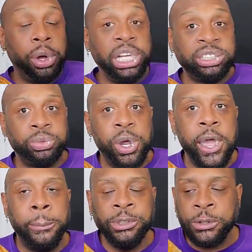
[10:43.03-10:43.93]
gonna get some
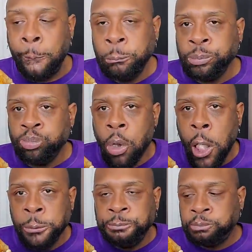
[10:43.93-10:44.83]
ribs.
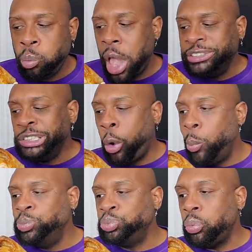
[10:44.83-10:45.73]

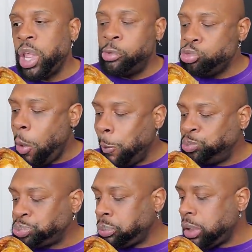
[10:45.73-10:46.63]
Mm.
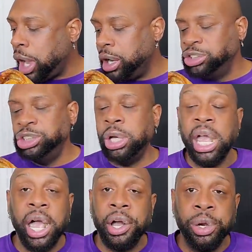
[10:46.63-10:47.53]
Cause you know
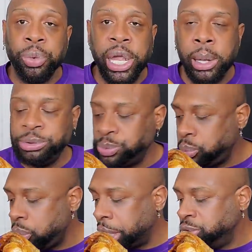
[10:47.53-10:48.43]
they have good ribs.
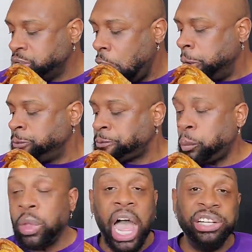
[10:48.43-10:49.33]

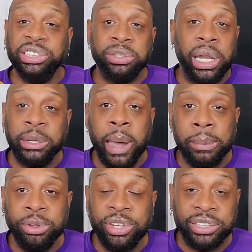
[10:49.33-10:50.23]
I just don't like the
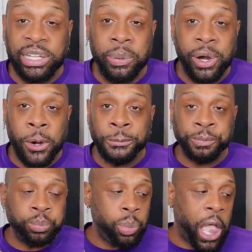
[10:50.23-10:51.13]
barbecue sauce they put on.
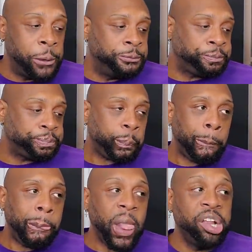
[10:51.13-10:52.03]

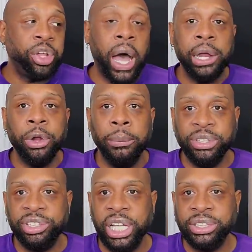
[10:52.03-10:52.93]
So I know I'm
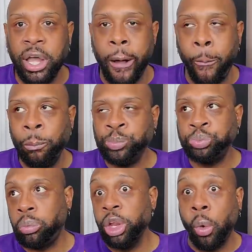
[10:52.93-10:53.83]
just get the um,
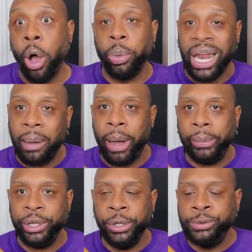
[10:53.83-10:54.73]
one without
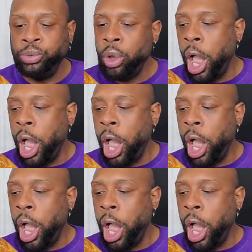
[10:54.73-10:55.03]
barbecue,